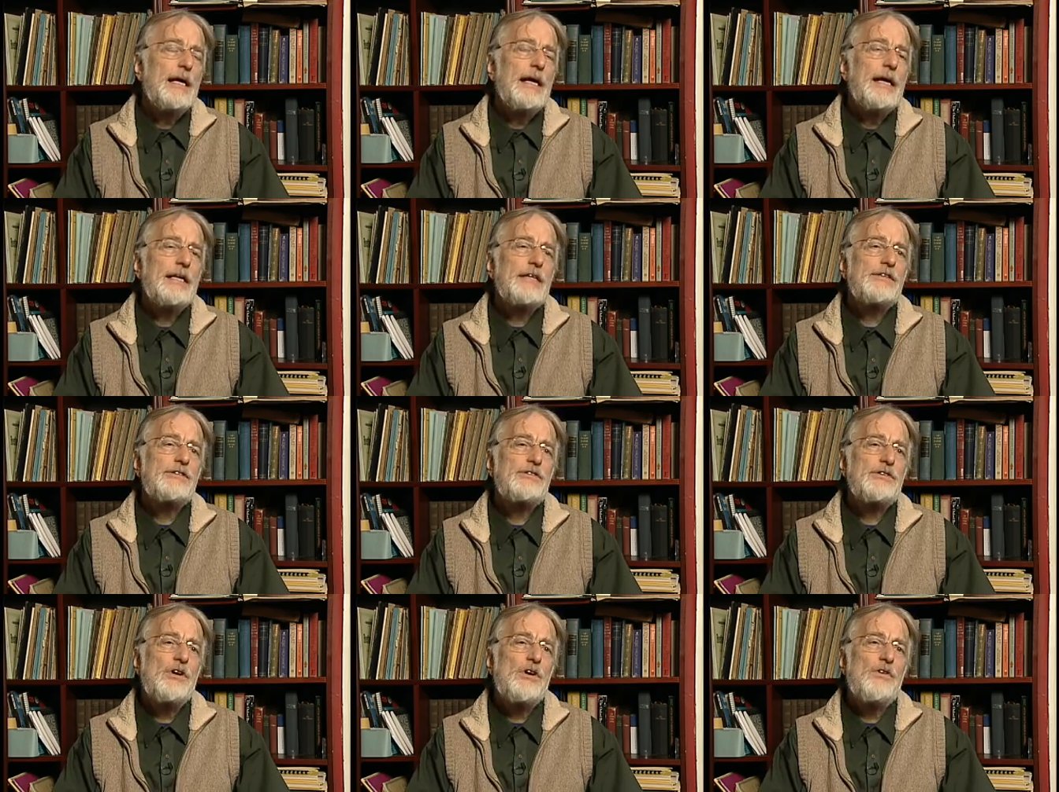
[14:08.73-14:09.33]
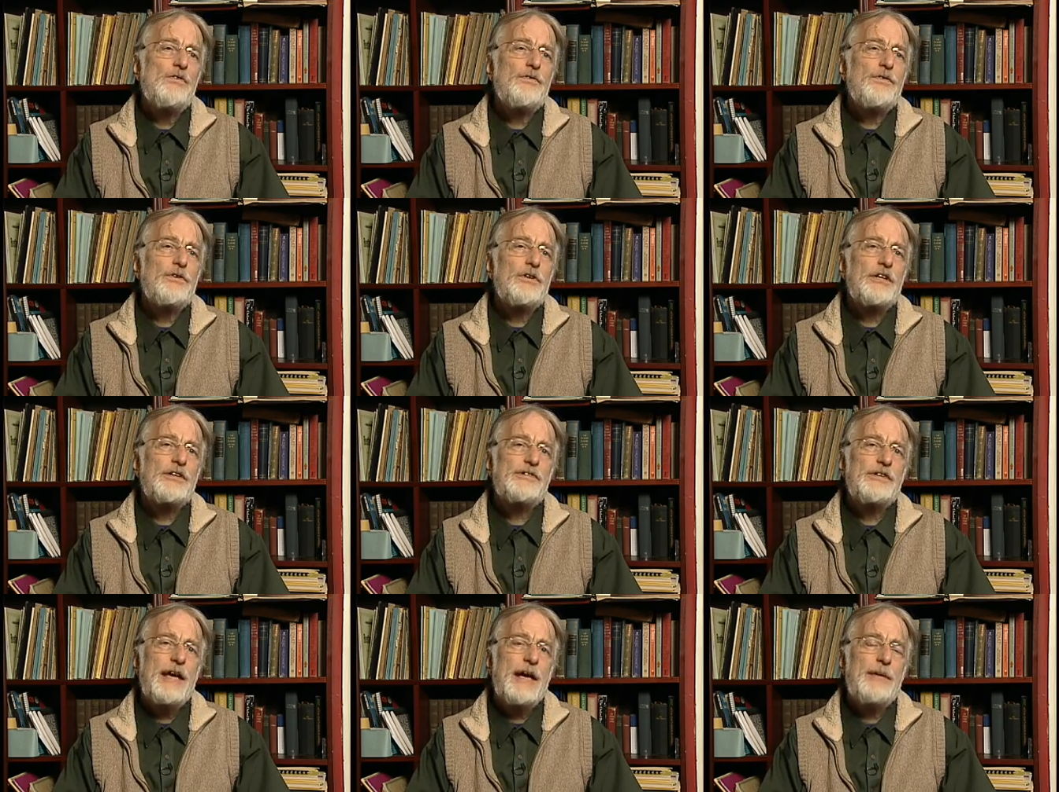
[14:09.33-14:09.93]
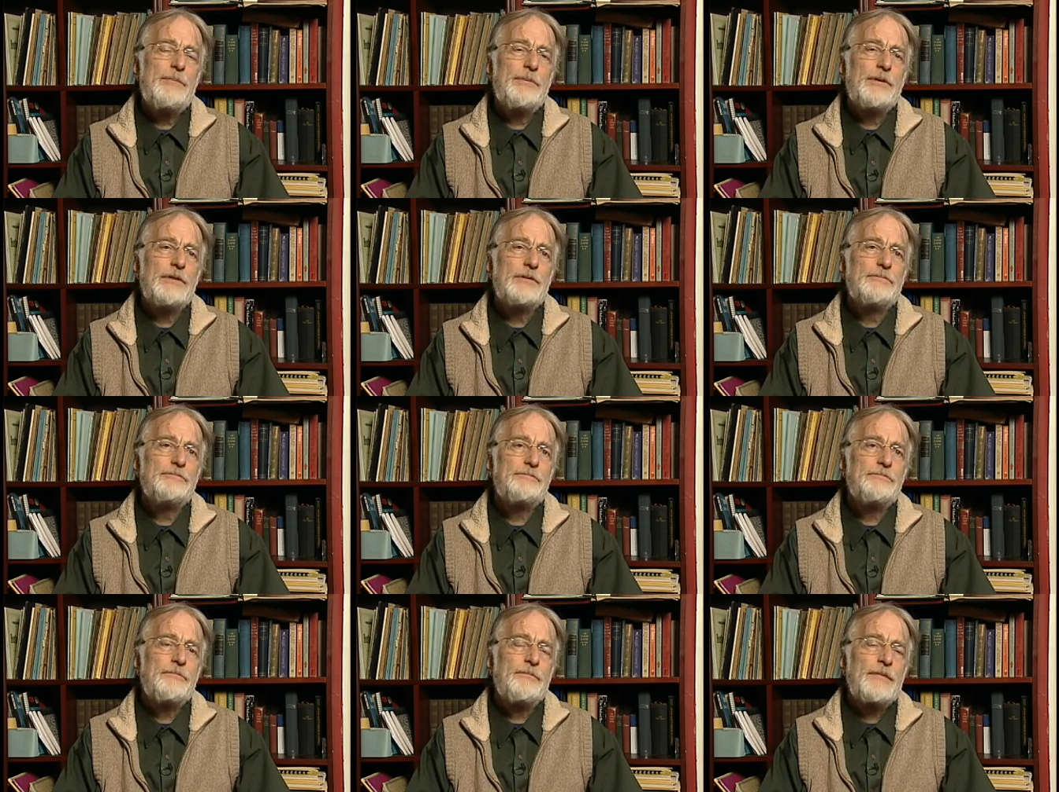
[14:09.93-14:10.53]
And so, for example,
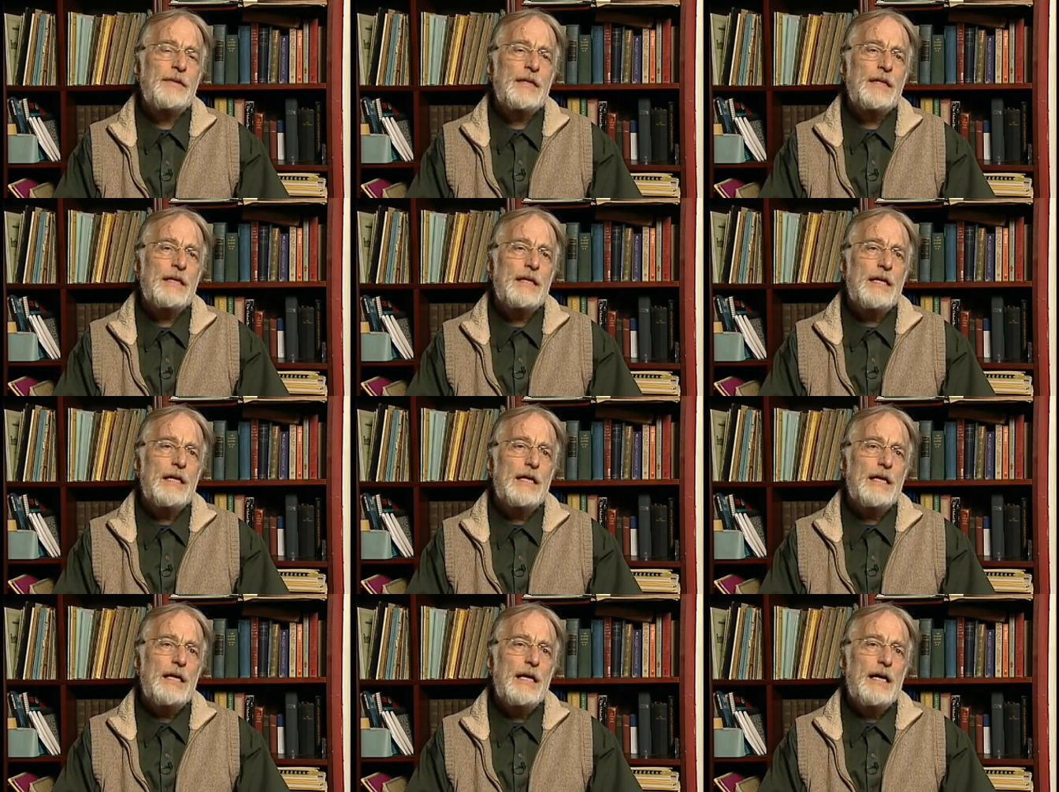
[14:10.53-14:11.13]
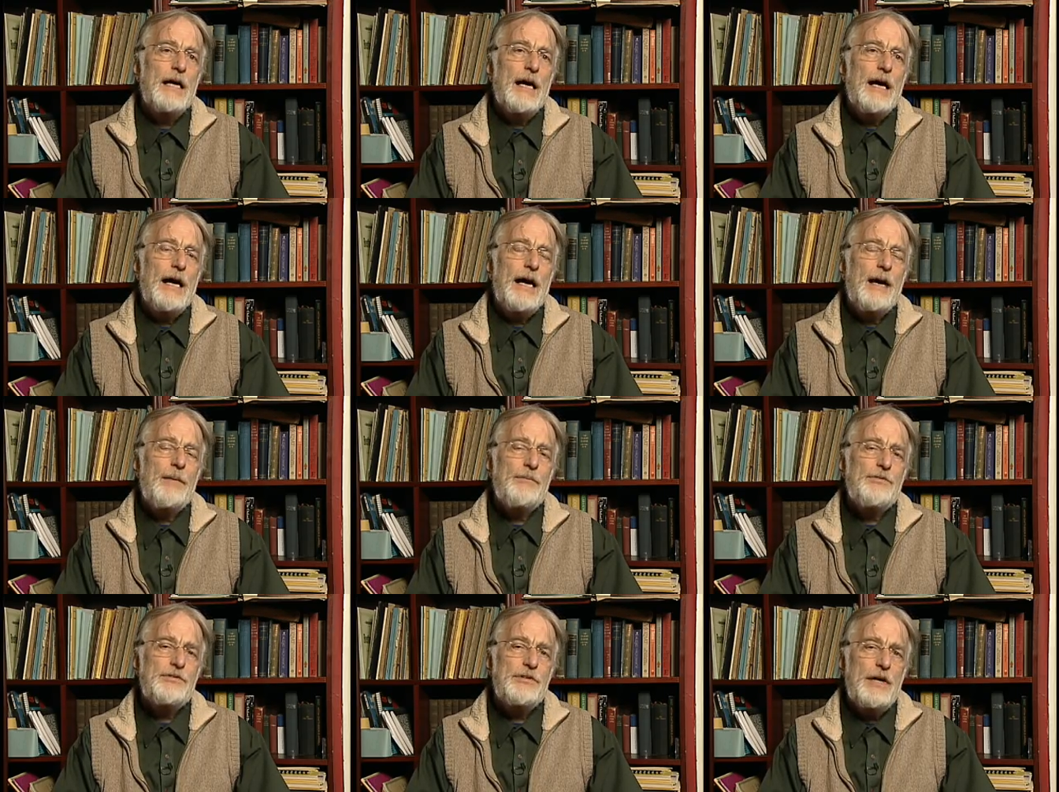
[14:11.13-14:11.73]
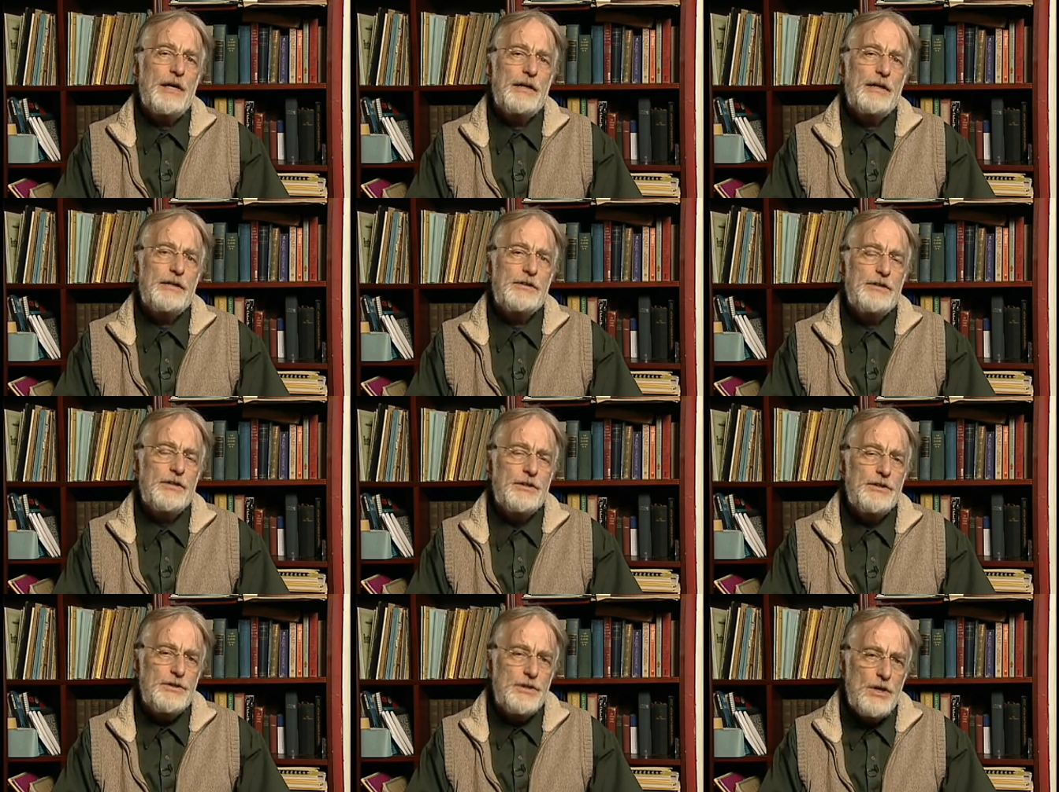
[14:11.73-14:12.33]
I'm starting
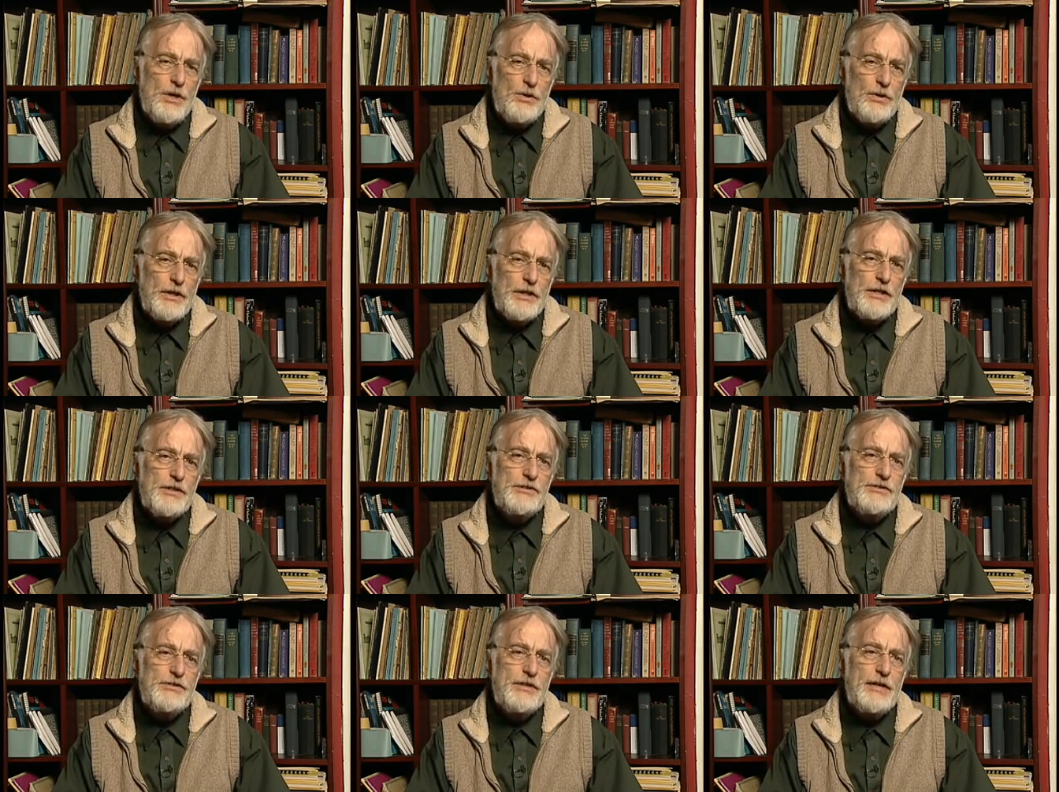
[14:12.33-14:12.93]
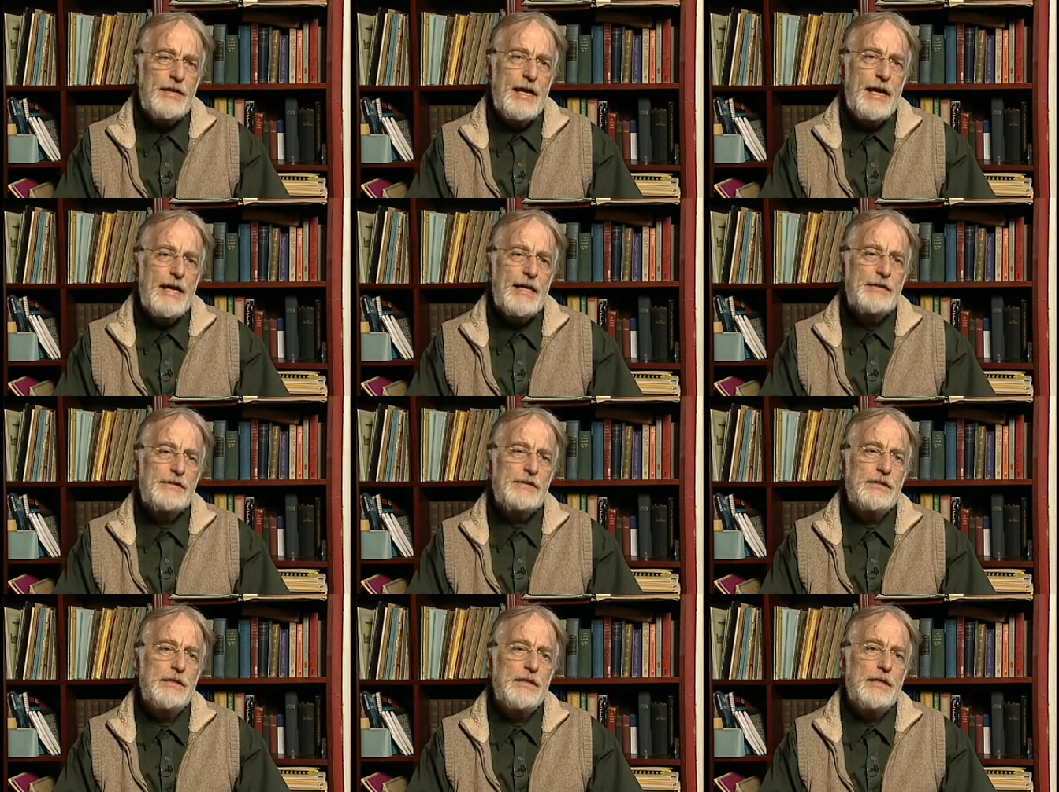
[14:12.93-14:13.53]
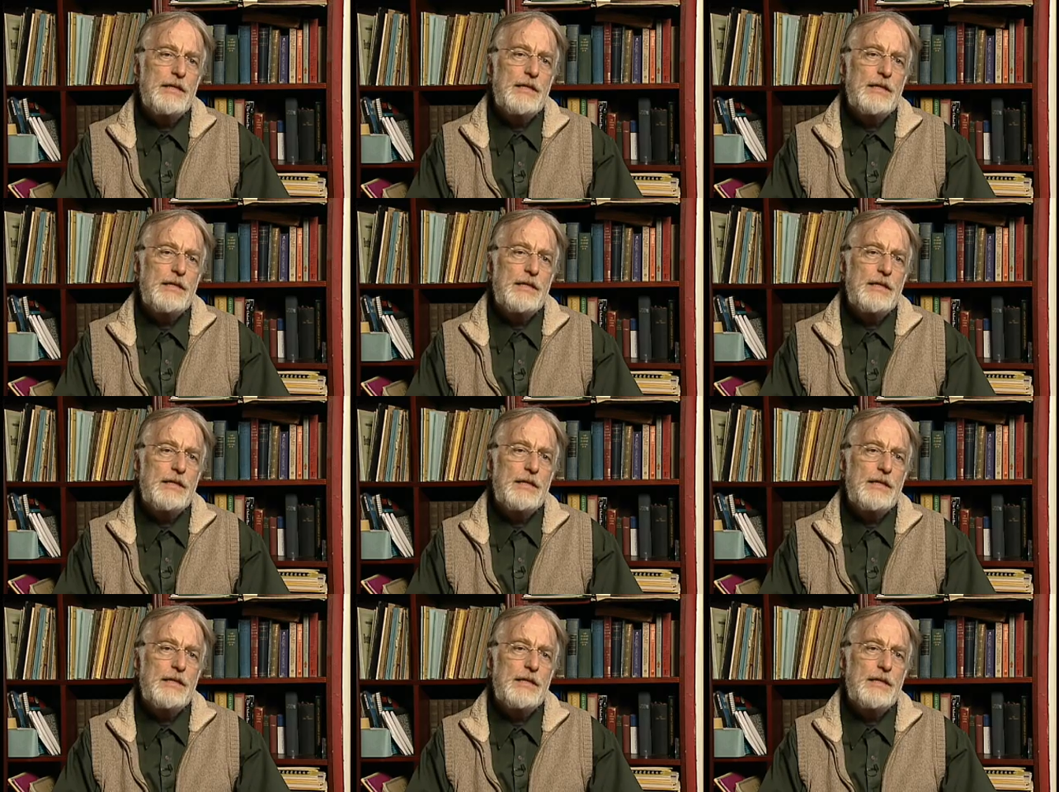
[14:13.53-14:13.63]
to notice that